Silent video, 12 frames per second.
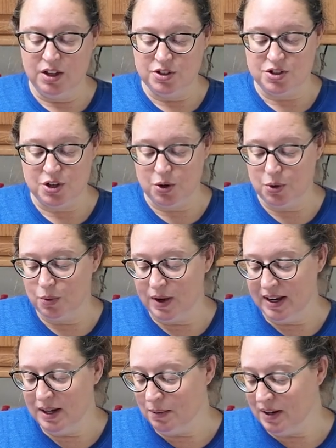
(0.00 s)
So
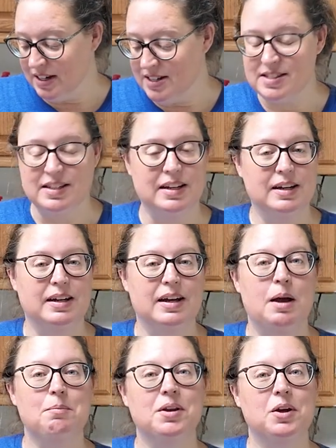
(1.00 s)
anyways, uh,
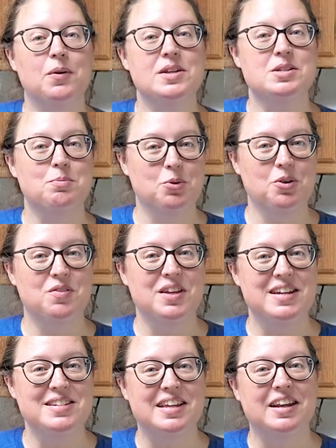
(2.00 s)
I'm gonna go eat some more of
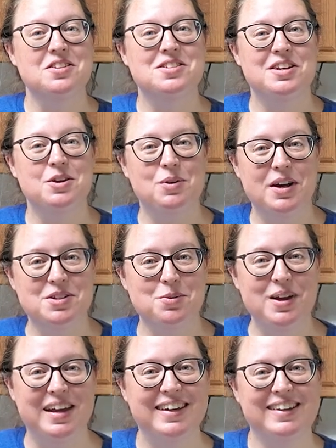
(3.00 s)
these and I'll see you next
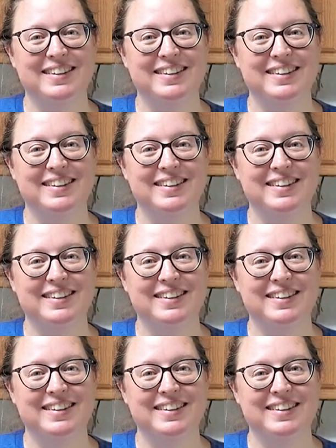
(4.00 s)
week.